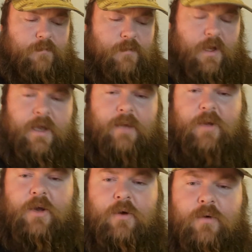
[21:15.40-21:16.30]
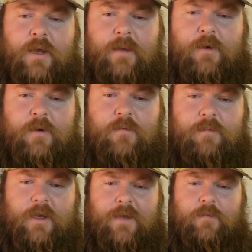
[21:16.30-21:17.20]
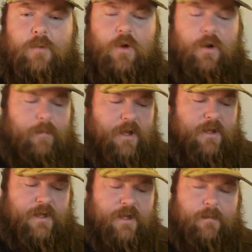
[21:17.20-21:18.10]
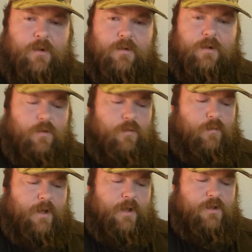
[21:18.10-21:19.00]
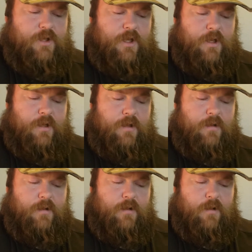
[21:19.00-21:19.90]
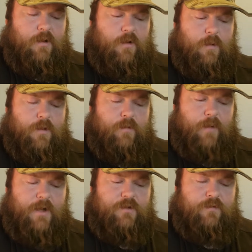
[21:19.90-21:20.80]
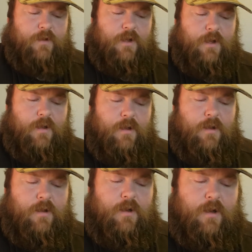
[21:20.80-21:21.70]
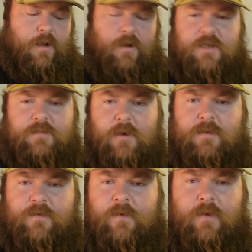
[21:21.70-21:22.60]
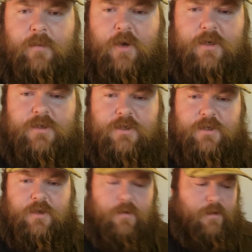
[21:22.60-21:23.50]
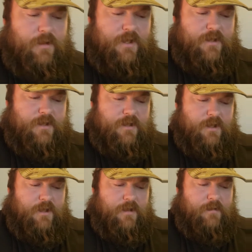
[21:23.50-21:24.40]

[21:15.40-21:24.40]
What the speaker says: I had my own ammo, but I even bought a box of ammo at the local range, and along with the range fee, it cost me almost $50 just to go there and test the slide.